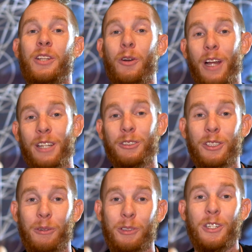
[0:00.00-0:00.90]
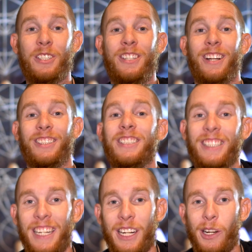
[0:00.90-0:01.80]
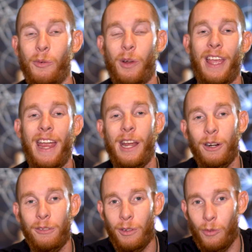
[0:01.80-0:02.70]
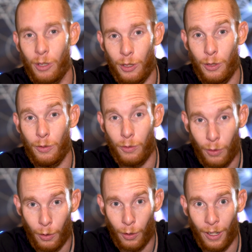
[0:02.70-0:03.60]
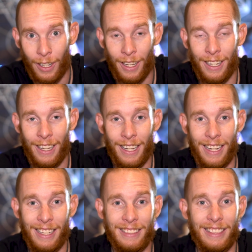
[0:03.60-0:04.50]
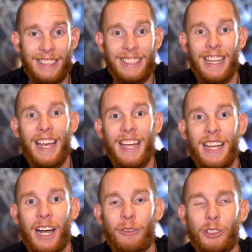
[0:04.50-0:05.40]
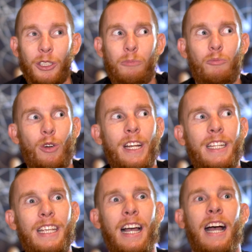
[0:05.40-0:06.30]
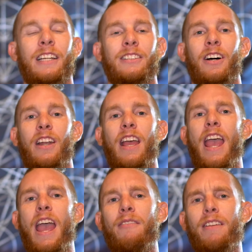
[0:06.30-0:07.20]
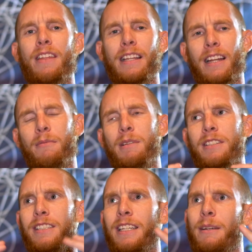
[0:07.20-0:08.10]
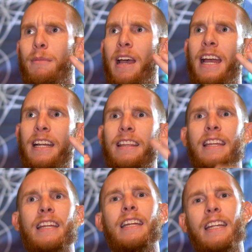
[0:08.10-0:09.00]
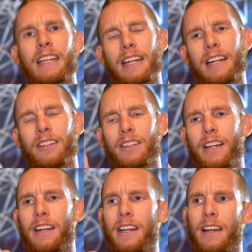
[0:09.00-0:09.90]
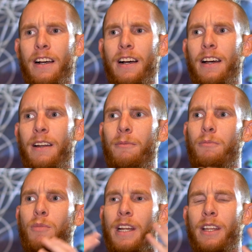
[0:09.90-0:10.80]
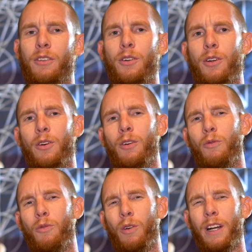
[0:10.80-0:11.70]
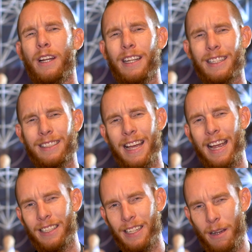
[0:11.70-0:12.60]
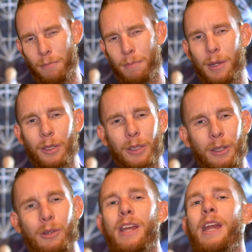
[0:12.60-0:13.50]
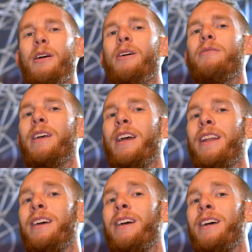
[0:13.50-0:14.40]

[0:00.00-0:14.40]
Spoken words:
Yo guys, what's up? Chris Douglas here with AOFN 124. And today I'm just going to break the ice on everything that I've been sitting back thinking, getting clarity on, breaking through of what exactly I'm building with AOFN.